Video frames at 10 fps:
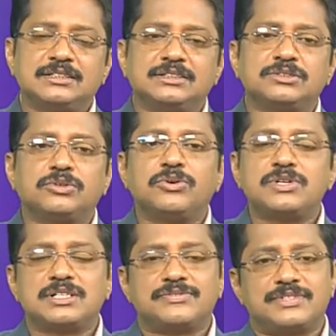
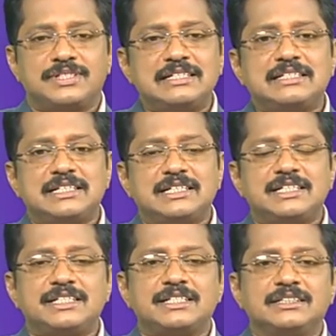codes of
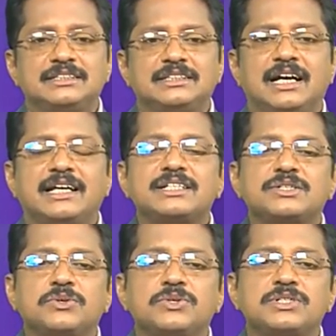centuries and
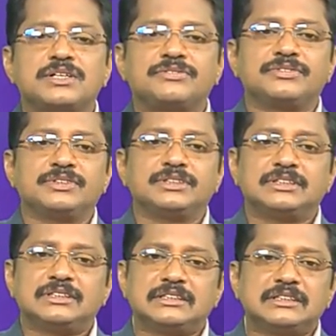codes of
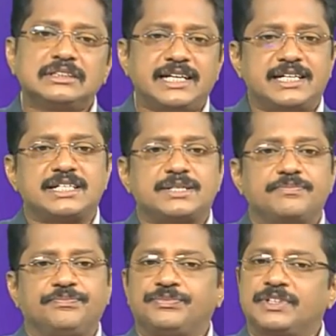dates.
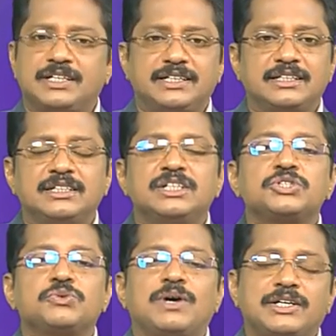Clear?
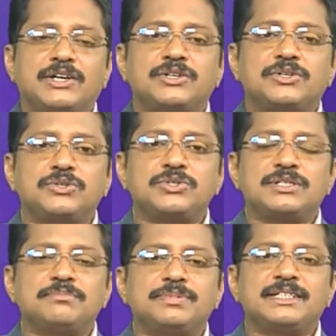So what you have to do
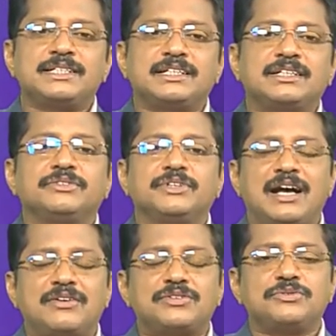simply here, we
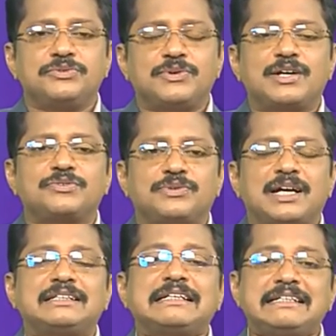have to, if you want to
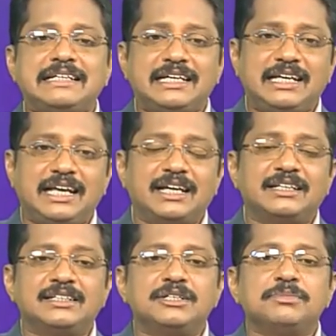find the day,
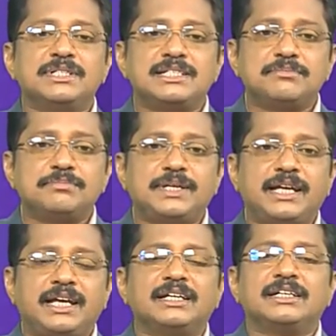means
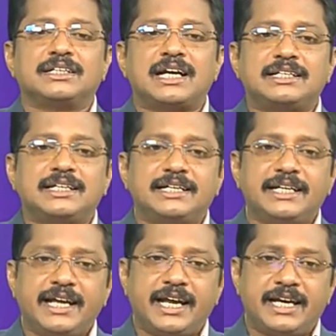simply write the
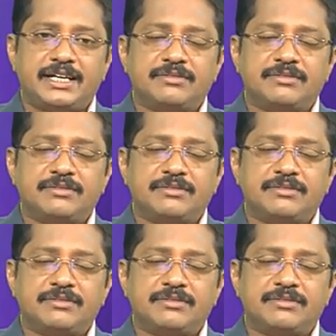date,